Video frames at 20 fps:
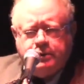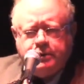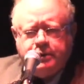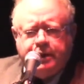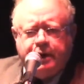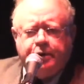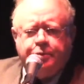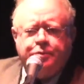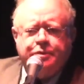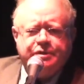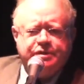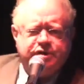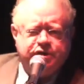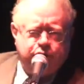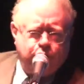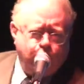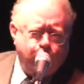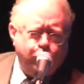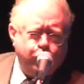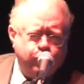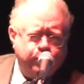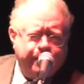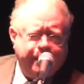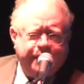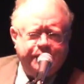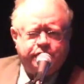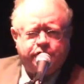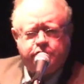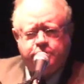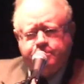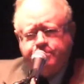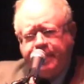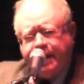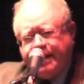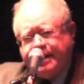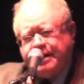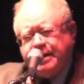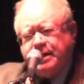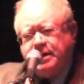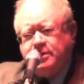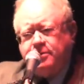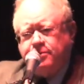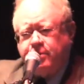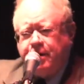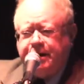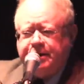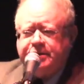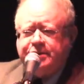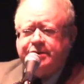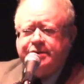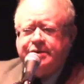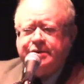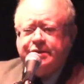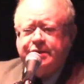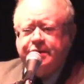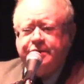there was no major banking crisis